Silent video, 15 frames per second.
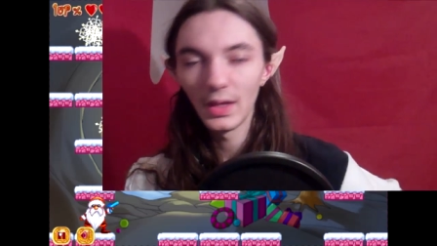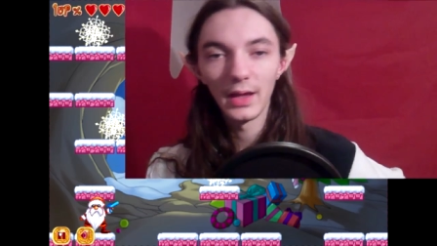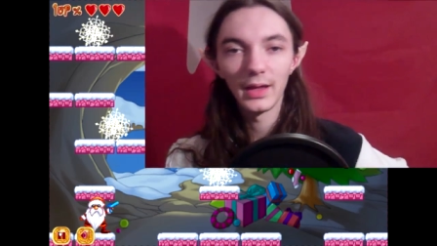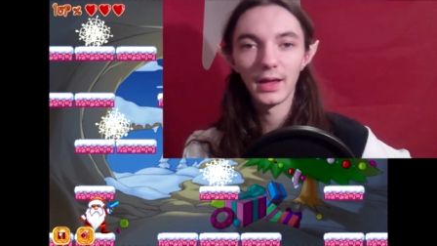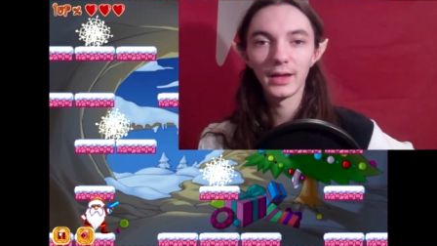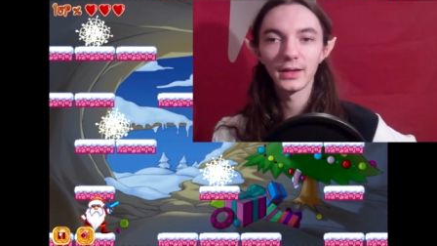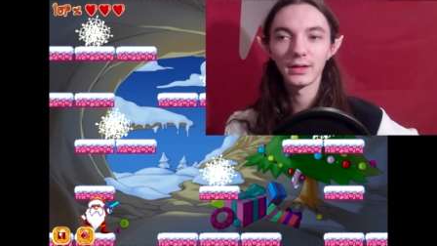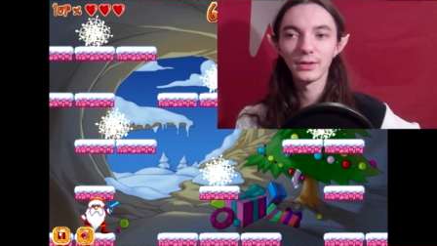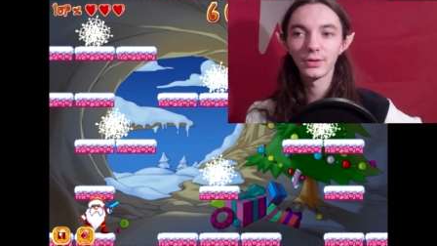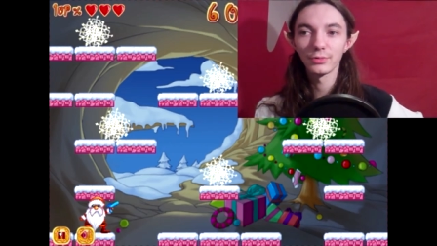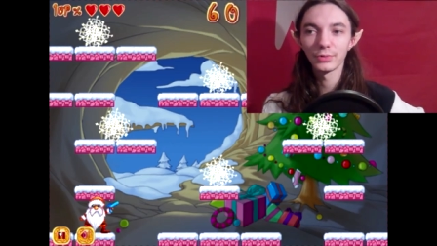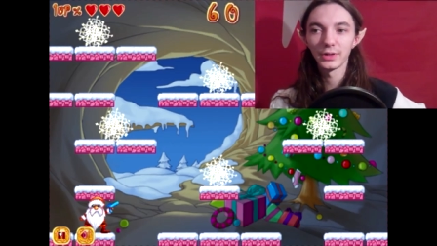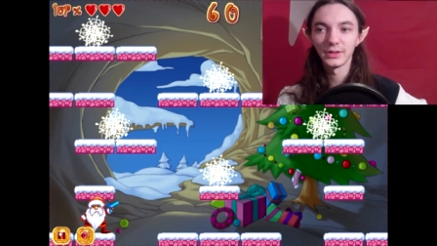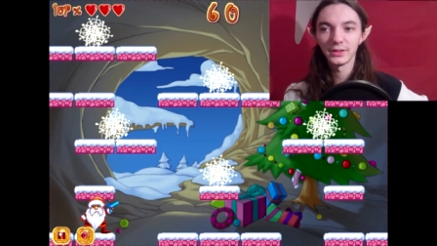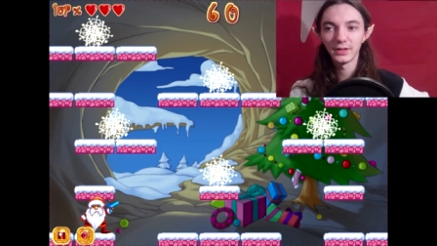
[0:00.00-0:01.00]
I can
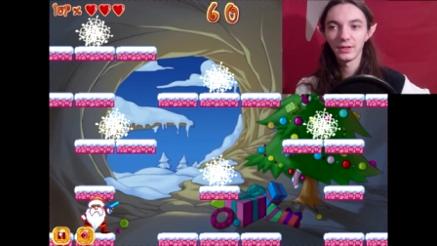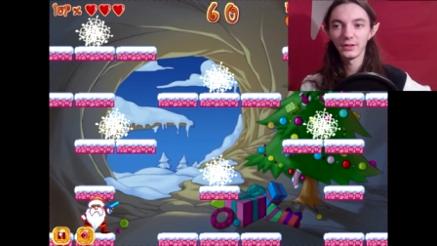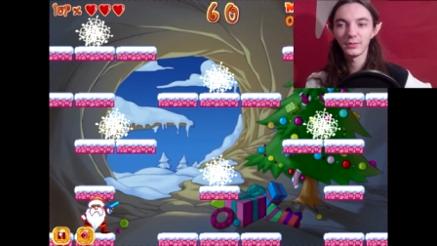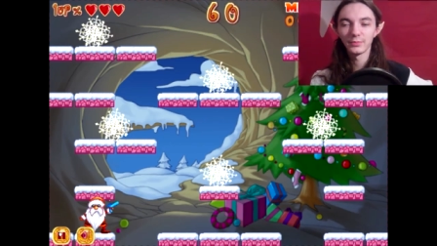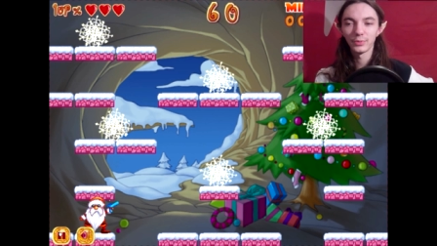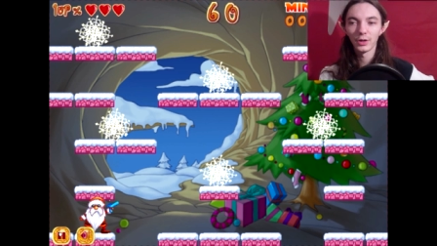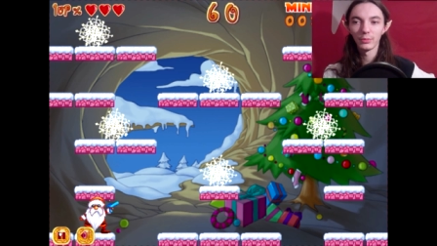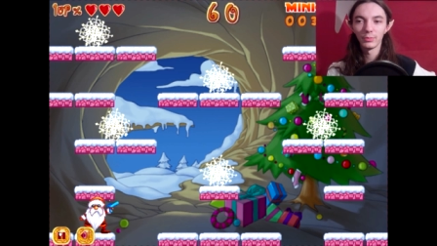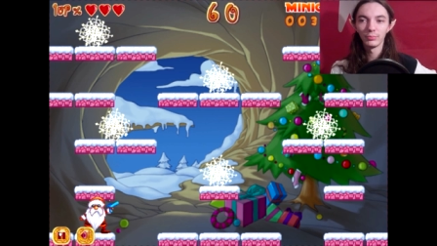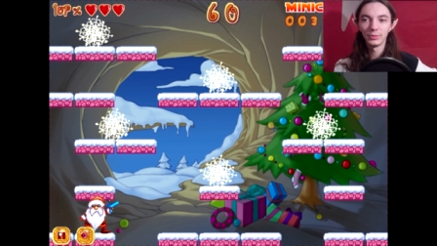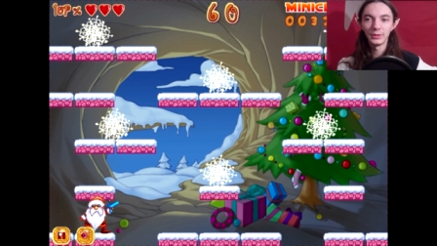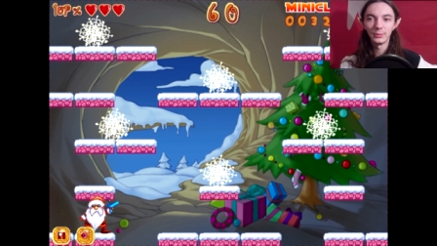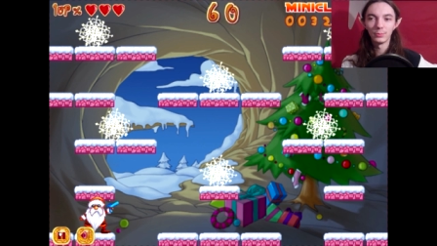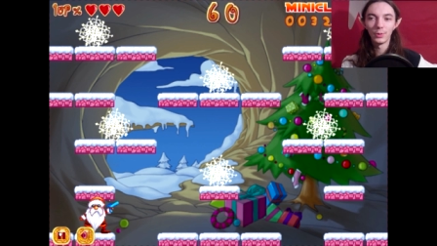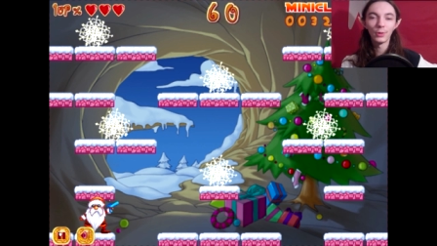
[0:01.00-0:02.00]
already tell it
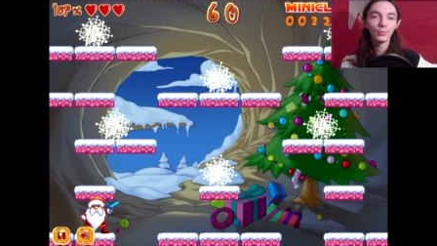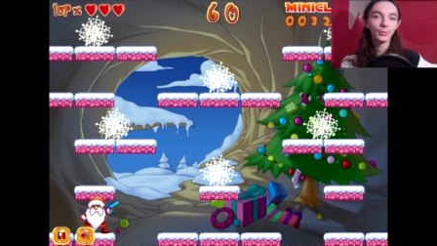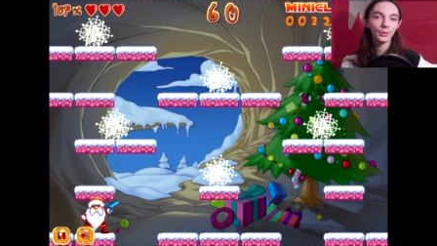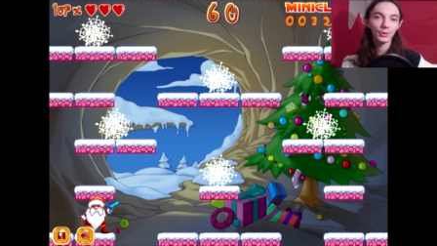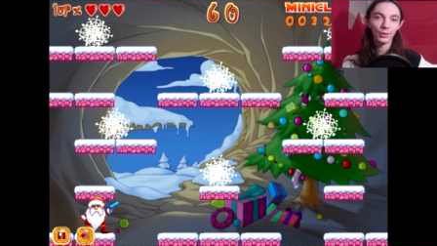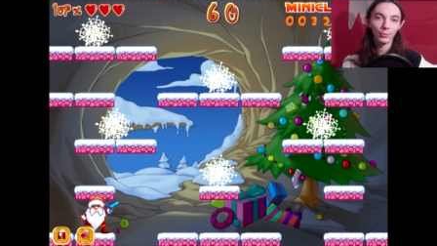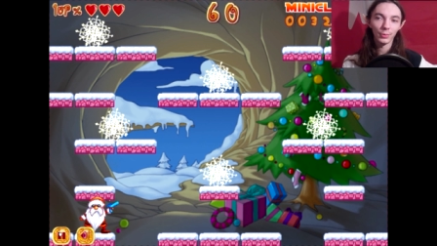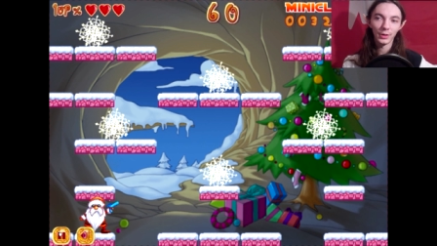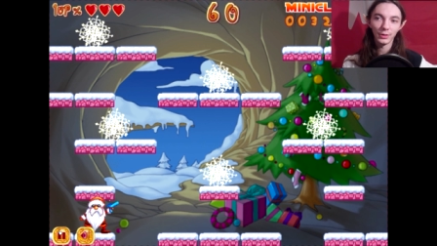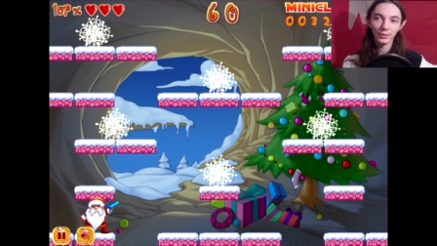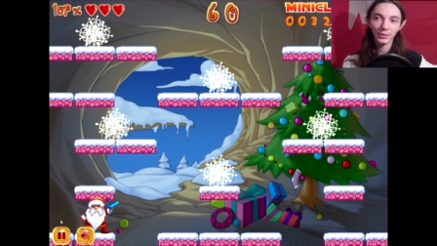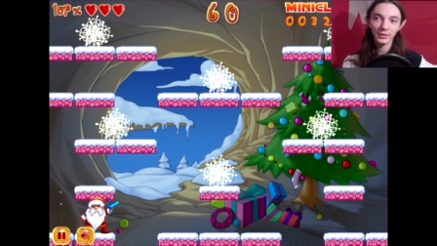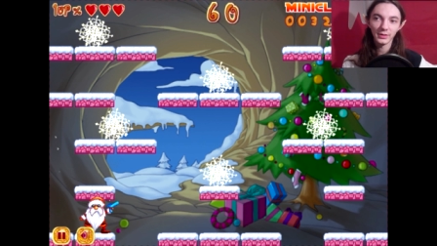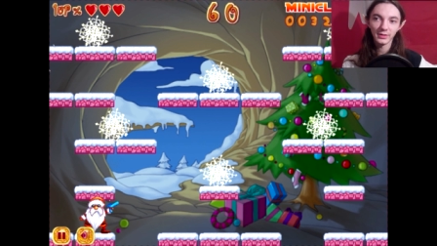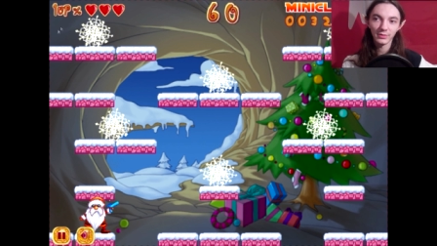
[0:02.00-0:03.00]
probably won't go well
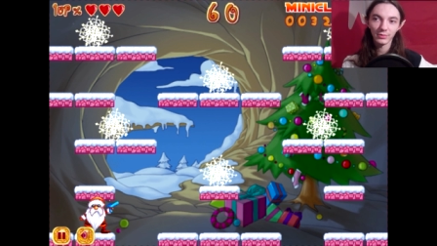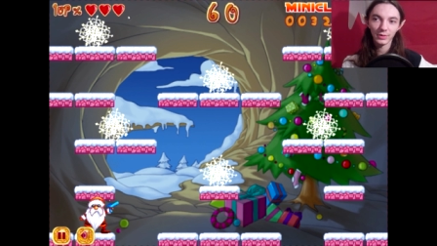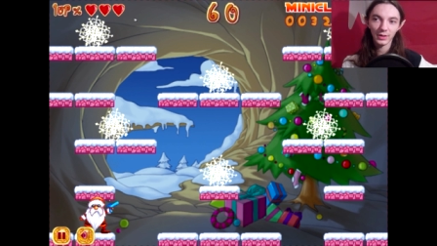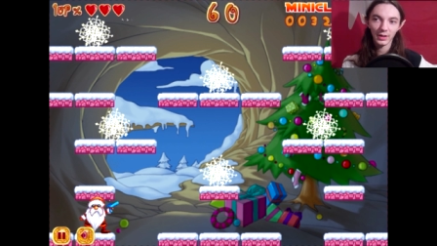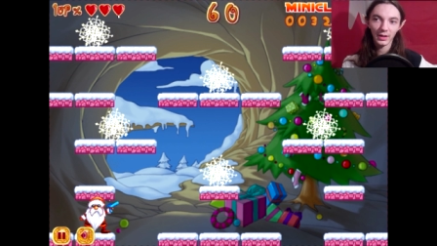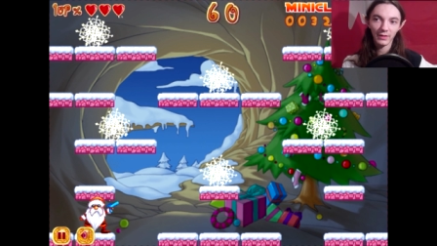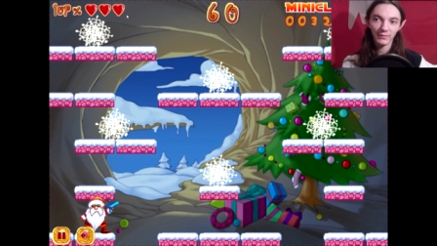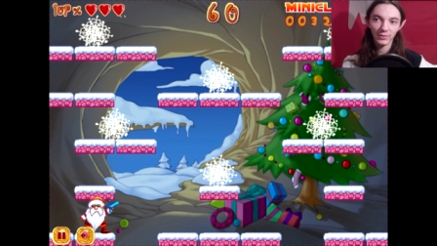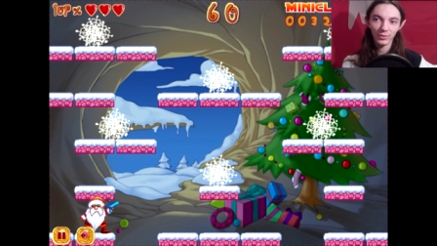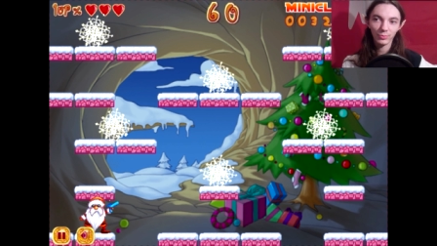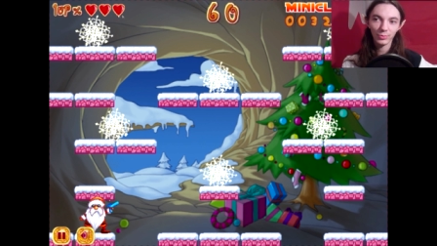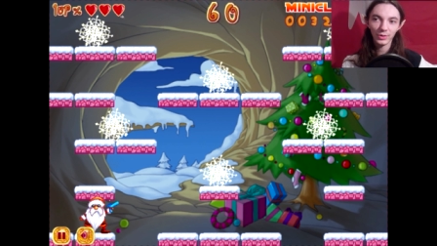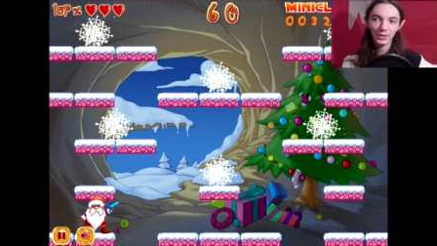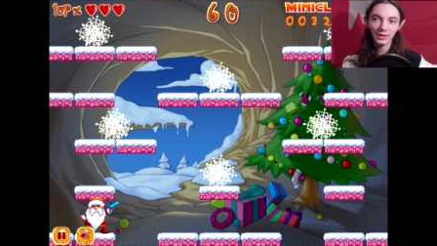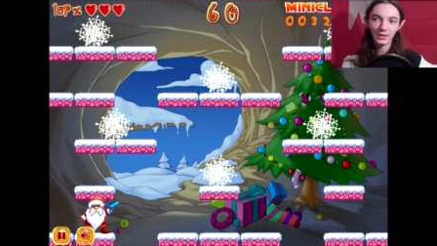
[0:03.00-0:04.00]
considering I have
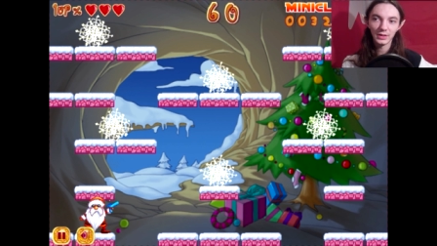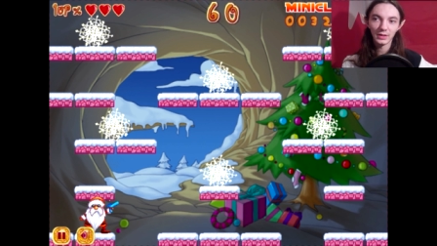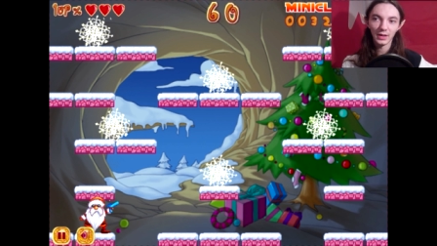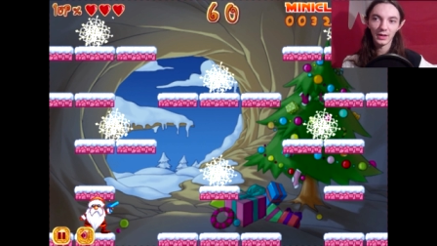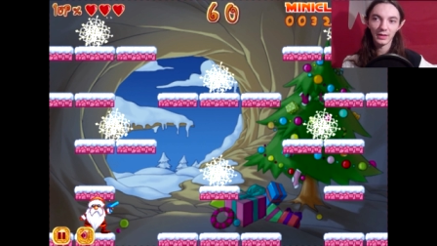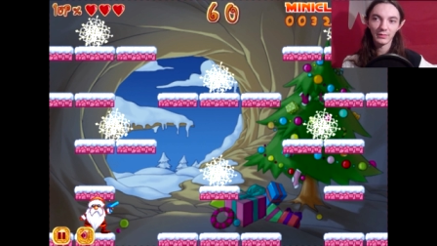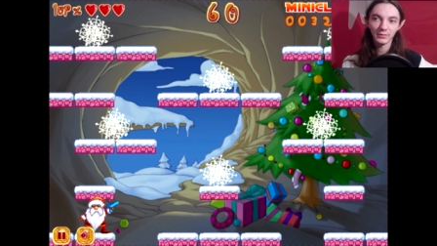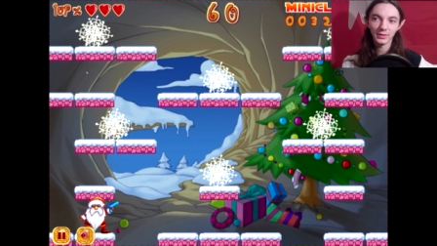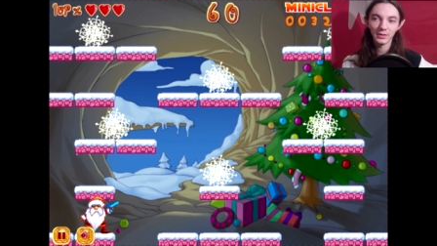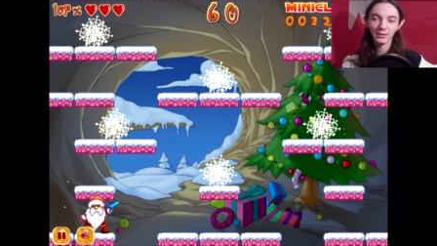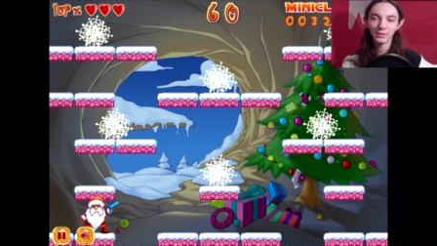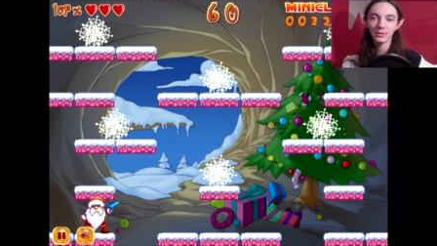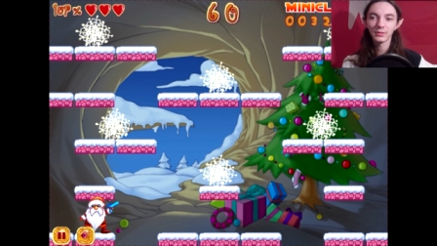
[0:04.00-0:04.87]
three lives here.